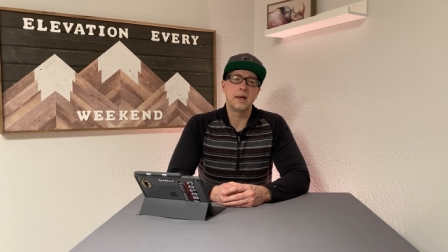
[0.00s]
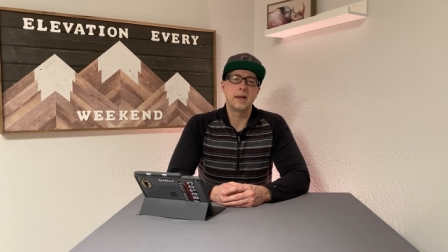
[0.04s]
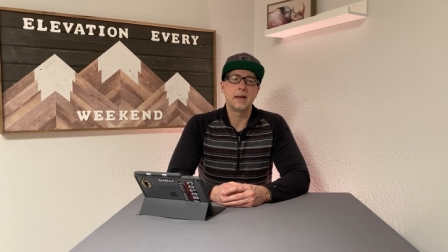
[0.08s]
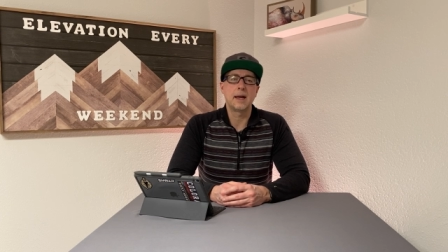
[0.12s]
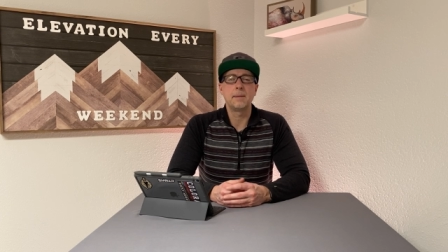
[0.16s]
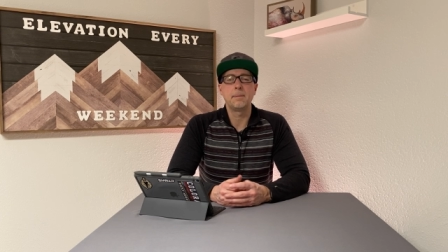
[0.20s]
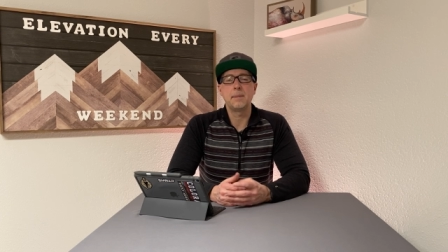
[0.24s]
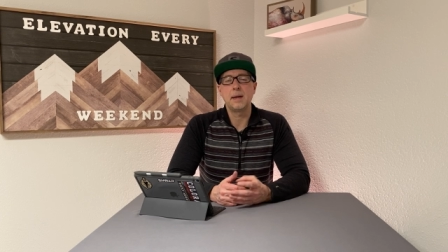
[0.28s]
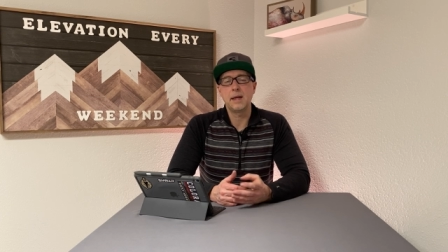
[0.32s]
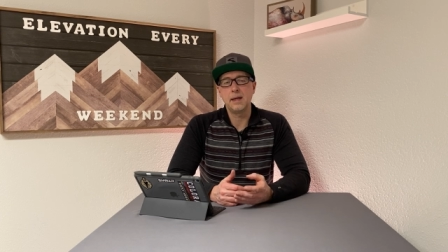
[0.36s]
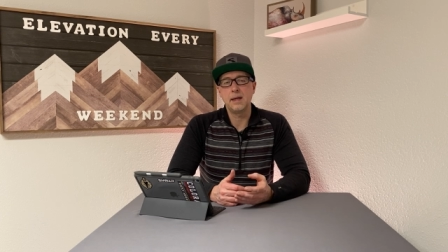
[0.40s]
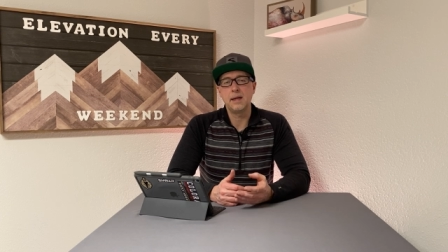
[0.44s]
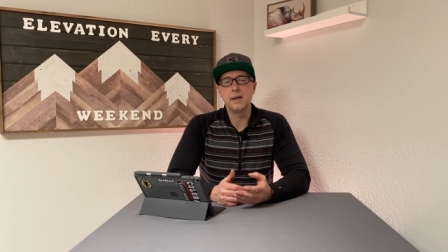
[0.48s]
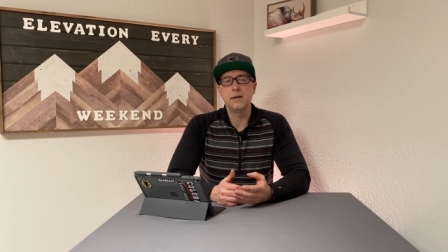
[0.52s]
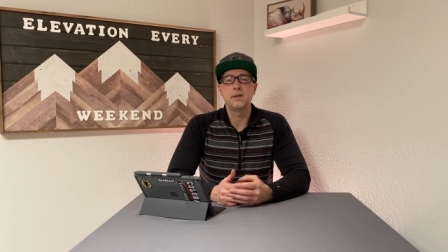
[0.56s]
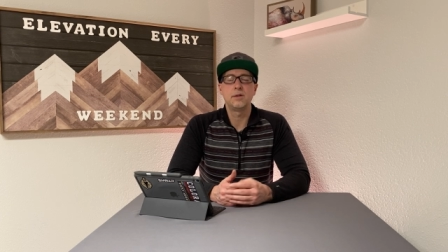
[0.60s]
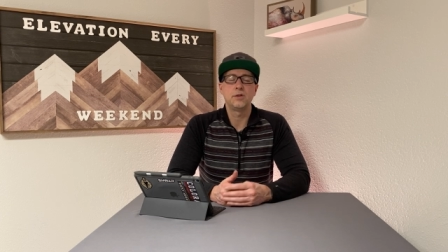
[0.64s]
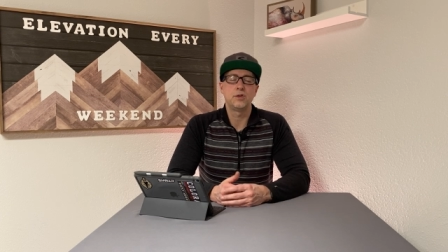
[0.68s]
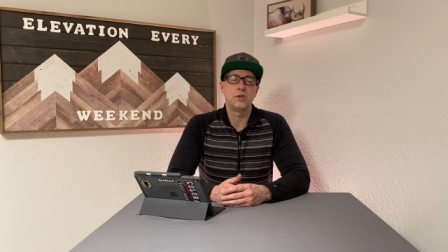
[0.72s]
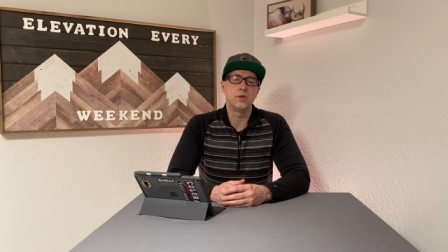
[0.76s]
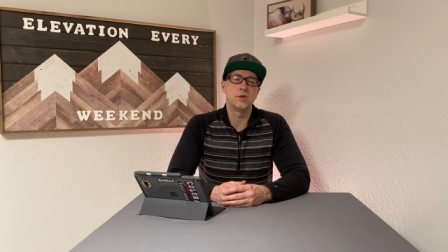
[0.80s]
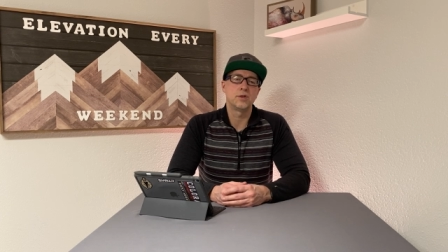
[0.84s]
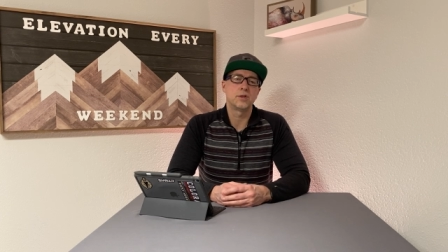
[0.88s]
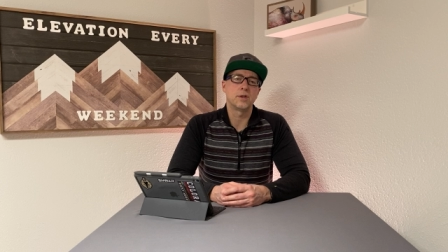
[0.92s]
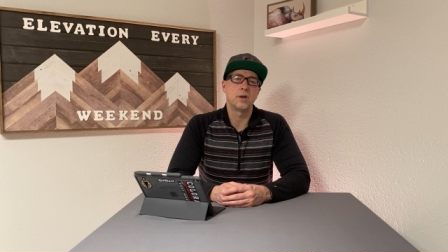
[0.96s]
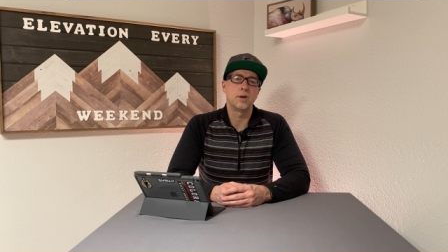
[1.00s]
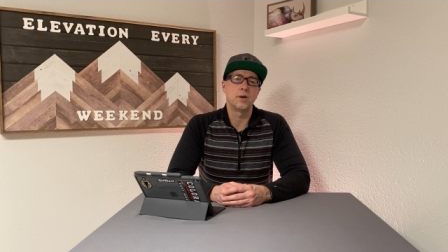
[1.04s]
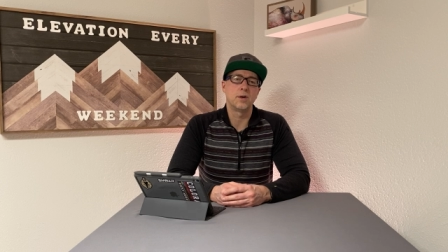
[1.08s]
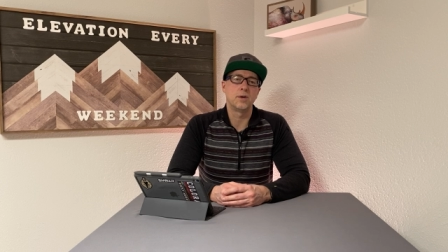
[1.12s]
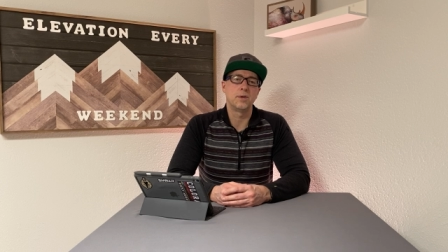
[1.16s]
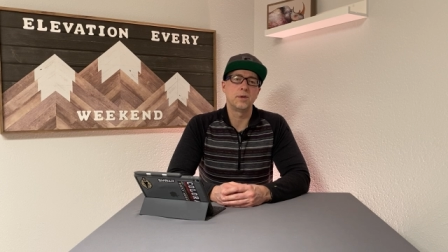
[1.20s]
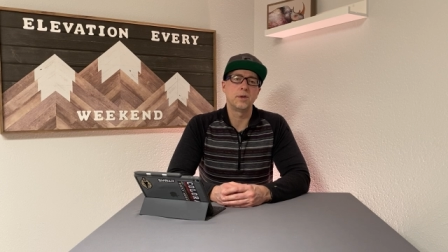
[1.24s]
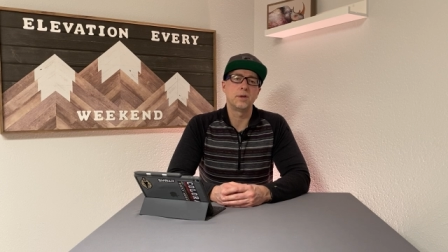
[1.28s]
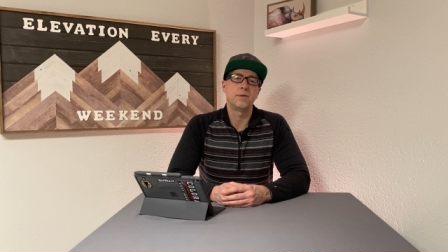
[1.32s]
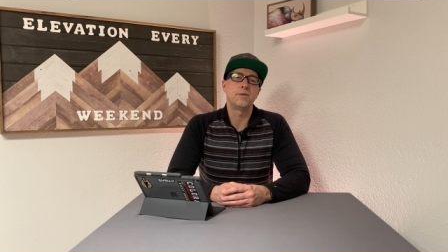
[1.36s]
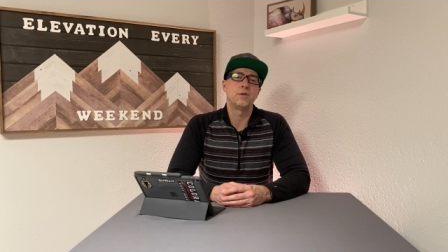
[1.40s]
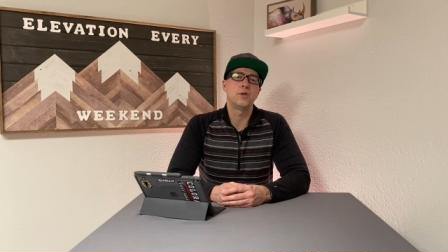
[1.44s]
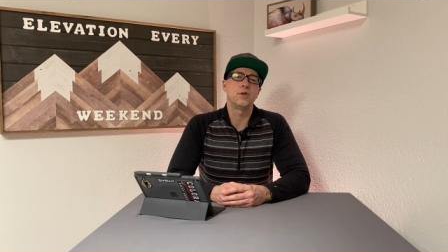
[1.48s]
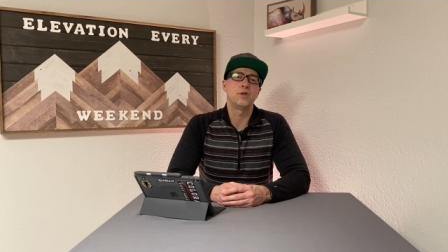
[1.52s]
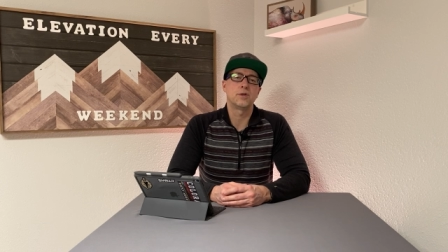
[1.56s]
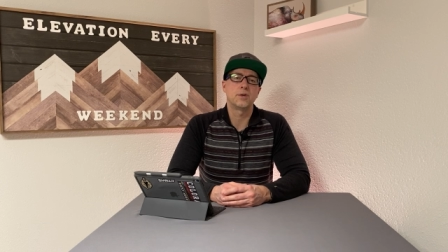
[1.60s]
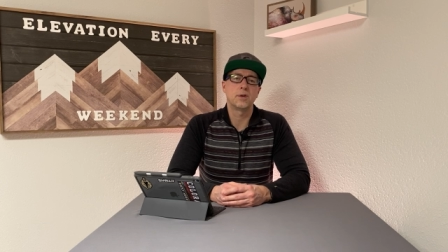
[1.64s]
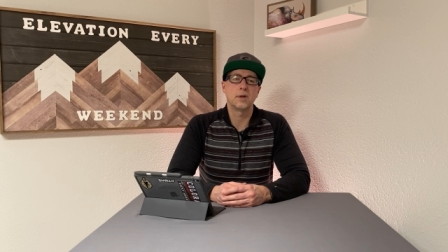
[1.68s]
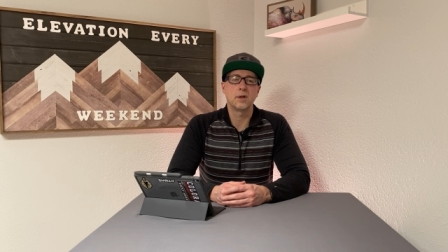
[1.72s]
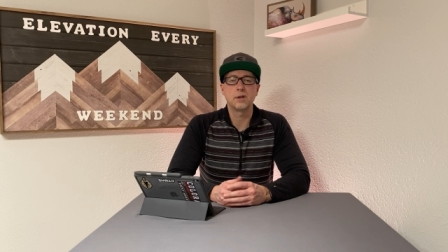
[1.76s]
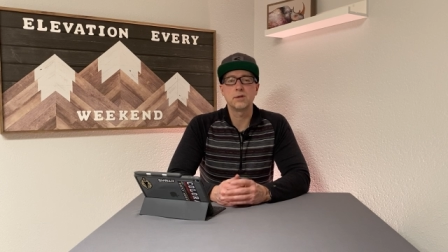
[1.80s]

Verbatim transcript: and I may do so in the future.